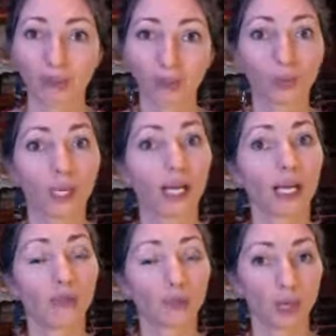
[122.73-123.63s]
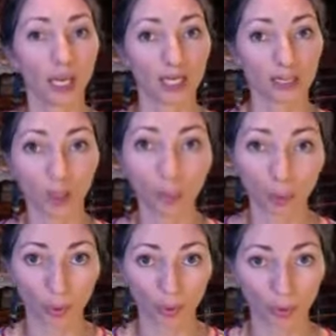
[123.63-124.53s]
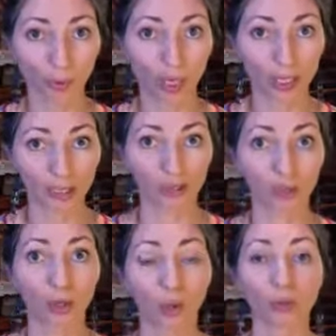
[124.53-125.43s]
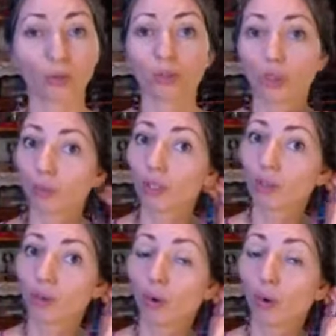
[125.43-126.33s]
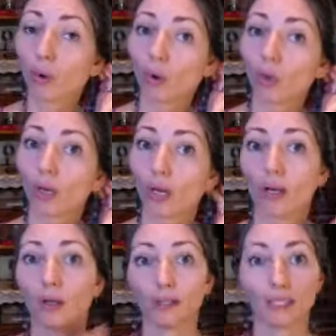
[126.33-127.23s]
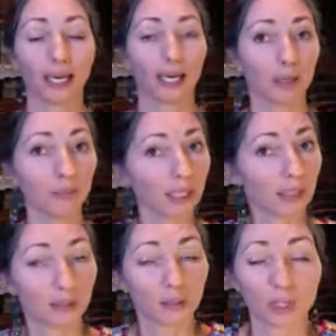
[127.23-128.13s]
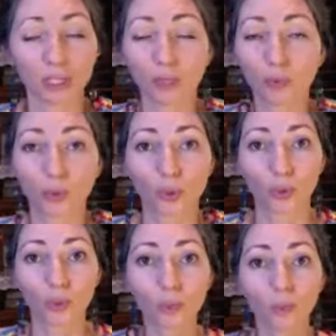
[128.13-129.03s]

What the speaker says: you can have your eyes open or your eyes closed during the whole time. It's totally up to you.